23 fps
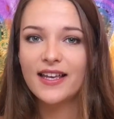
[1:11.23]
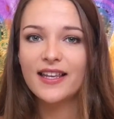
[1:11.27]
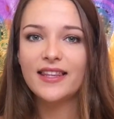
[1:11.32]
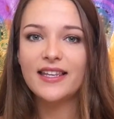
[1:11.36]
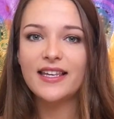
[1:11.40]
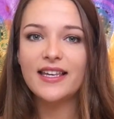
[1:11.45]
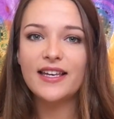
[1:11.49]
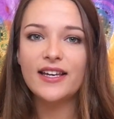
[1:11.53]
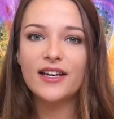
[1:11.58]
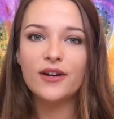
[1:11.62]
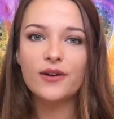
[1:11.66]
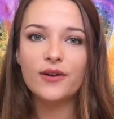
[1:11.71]

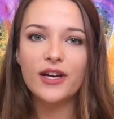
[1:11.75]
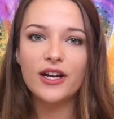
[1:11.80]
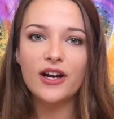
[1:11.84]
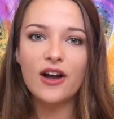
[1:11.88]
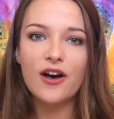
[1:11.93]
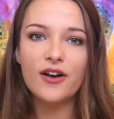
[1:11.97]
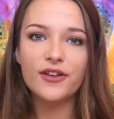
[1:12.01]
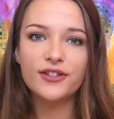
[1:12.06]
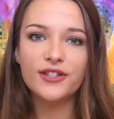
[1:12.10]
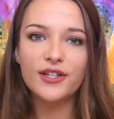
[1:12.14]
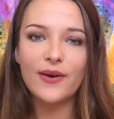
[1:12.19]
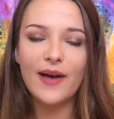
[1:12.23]
The ego can
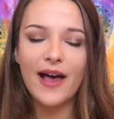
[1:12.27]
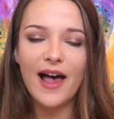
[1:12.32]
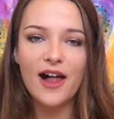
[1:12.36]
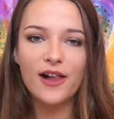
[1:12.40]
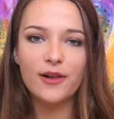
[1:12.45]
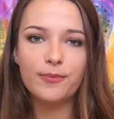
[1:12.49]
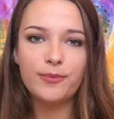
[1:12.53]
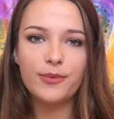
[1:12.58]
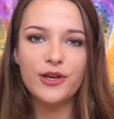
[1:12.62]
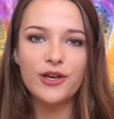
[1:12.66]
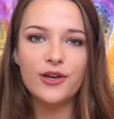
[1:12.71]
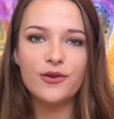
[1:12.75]
also
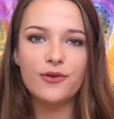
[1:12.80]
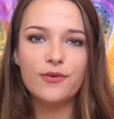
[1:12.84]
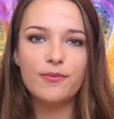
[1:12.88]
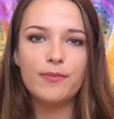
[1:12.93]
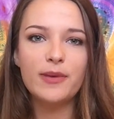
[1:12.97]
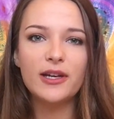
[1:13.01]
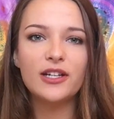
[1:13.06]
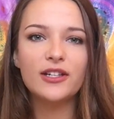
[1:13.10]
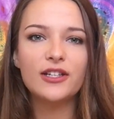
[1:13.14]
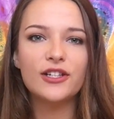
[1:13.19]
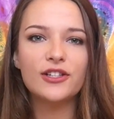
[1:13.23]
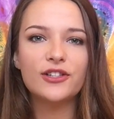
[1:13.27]
help you
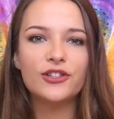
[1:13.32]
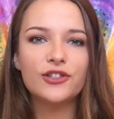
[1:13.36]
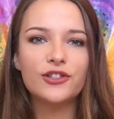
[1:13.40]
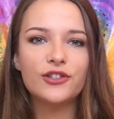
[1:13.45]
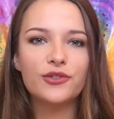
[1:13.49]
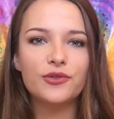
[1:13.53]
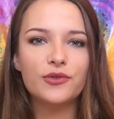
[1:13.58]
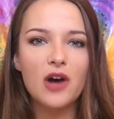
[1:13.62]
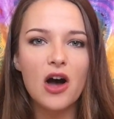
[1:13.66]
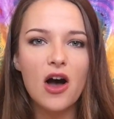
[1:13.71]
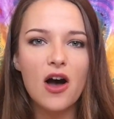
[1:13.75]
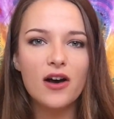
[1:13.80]
build a
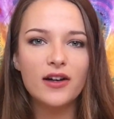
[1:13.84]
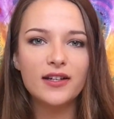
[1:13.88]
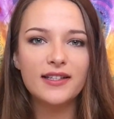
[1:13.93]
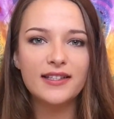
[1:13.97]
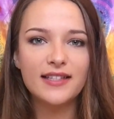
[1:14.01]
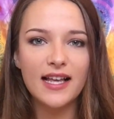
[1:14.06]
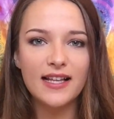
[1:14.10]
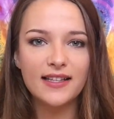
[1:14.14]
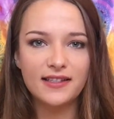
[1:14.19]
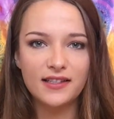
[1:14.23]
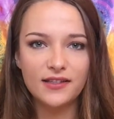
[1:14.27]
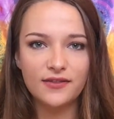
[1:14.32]
strong
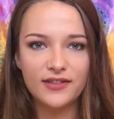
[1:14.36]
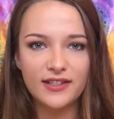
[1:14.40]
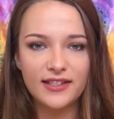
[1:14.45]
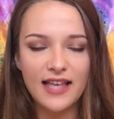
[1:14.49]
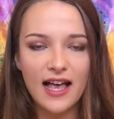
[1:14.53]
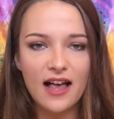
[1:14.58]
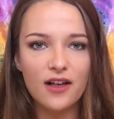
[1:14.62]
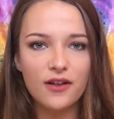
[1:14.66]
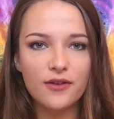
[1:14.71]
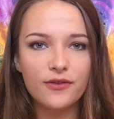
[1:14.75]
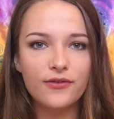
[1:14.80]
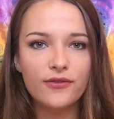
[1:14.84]
sense of
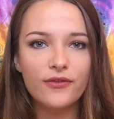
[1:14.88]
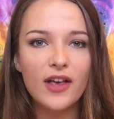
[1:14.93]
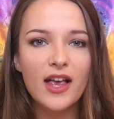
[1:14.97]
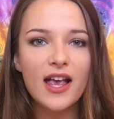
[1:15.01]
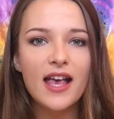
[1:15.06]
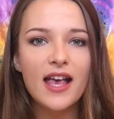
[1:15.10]
self